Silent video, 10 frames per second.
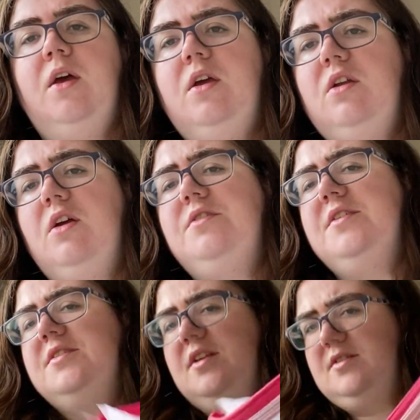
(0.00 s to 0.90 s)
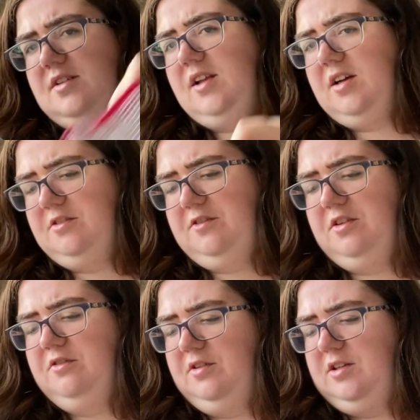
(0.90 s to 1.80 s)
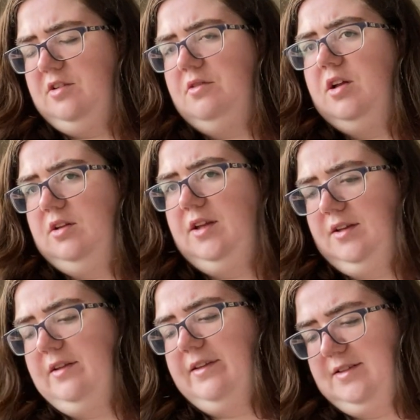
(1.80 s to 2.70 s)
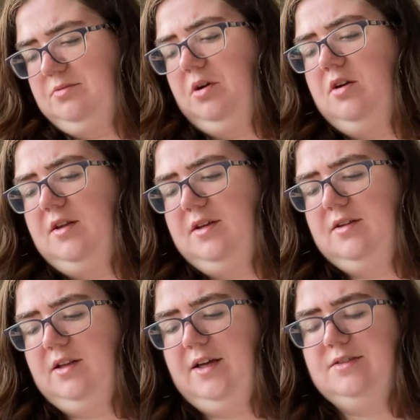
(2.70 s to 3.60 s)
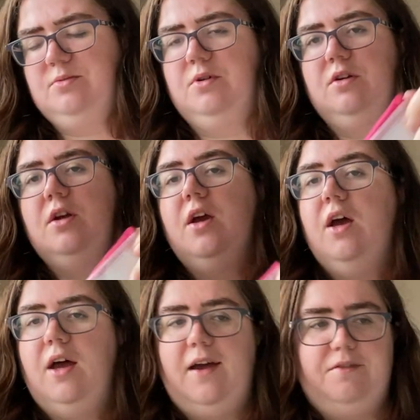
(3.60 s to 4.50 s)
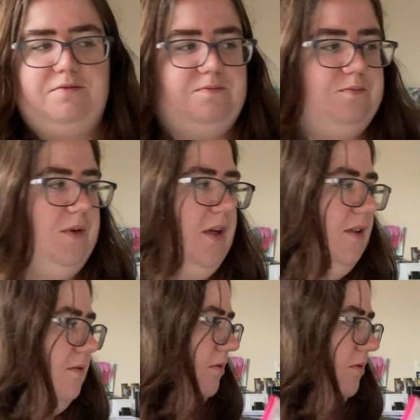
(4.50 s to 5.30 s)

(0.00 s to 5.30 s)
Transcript: you notice since the last few, well, this one and then the last one, I've been